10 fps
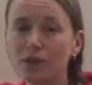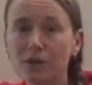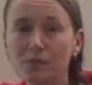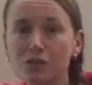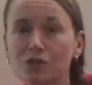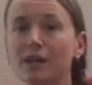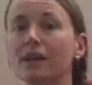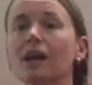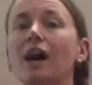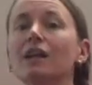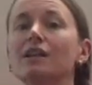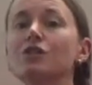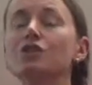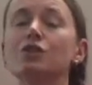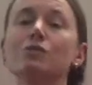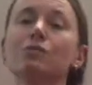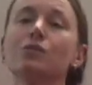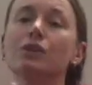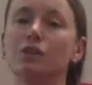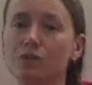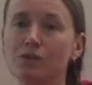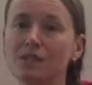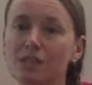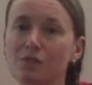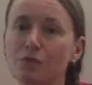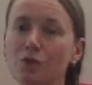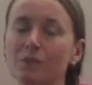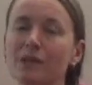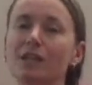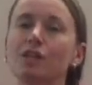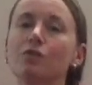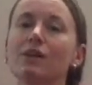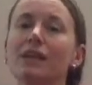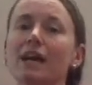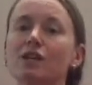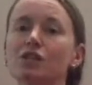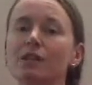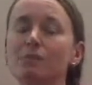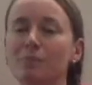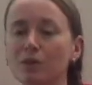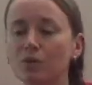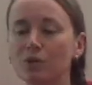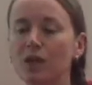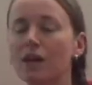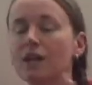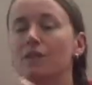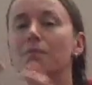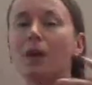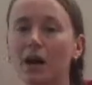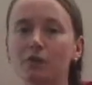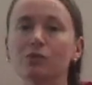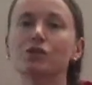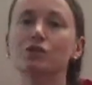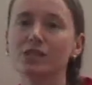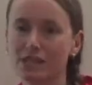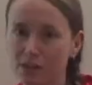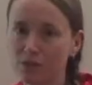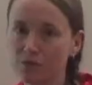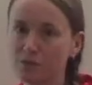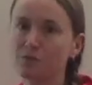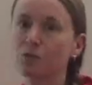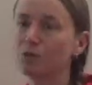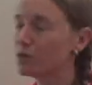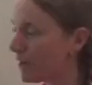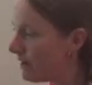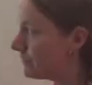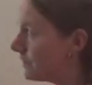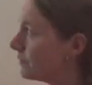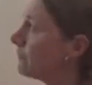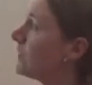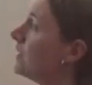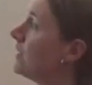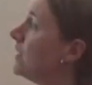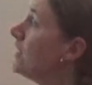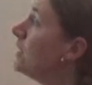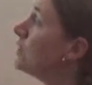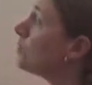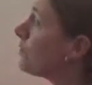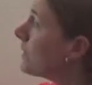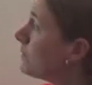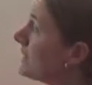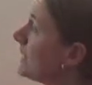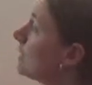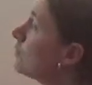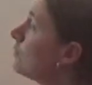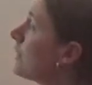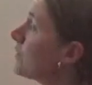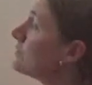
chemistry in college, you will use this formula and you can actually build the models yourselves through graphing. The quantum mechanical model